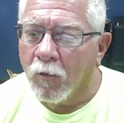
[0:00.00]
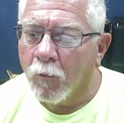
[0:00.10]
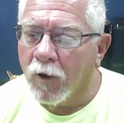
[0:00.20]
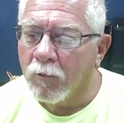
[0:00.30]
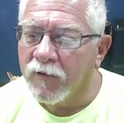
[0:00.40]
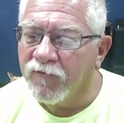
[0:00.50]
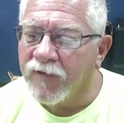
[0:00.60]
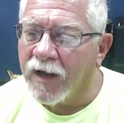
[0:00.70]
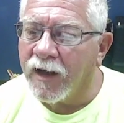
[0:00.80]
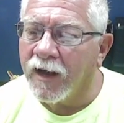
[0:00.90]
where we
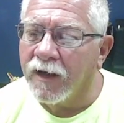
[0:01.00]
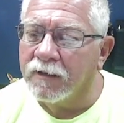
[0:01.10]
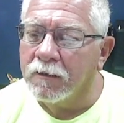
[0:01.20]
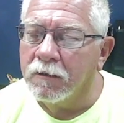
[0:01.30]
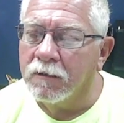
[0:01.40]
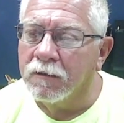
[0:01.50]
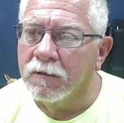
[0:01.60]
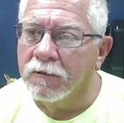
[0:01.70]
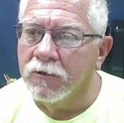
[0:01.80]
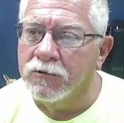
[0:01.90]
find
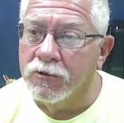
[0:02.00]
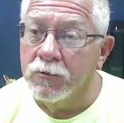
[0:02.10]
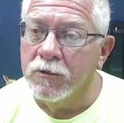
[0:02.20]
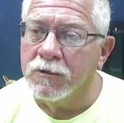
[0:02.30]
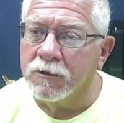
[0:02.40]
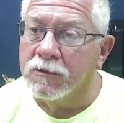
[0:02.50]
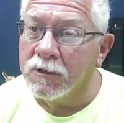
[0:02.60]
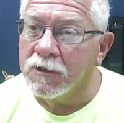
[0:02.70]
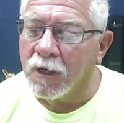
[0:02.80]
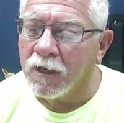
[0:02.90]
the Jewish
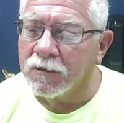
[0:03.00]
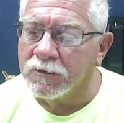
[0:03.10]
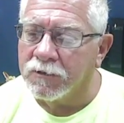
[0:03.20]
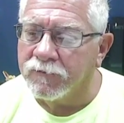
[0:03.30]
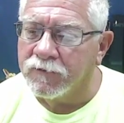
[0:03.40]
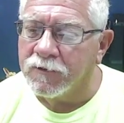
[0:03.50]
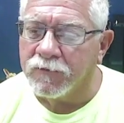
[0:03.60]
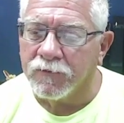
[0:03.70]
genealogy of Jesus